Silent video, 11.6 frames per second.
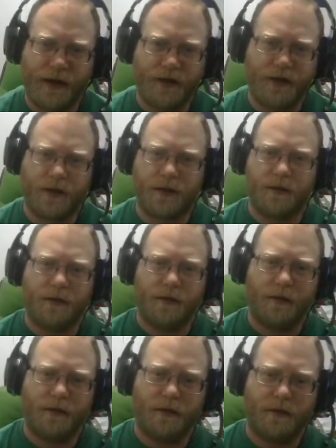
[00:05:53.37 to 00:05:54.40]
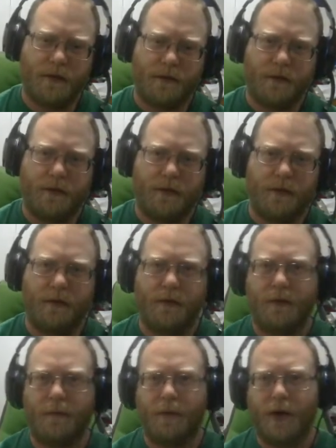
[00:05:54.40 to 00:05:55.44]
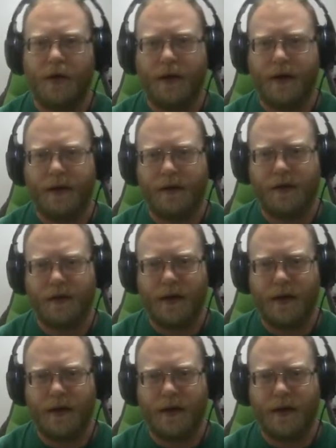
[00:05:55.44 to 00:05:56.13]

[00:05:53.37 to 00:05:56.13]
Hunter perk has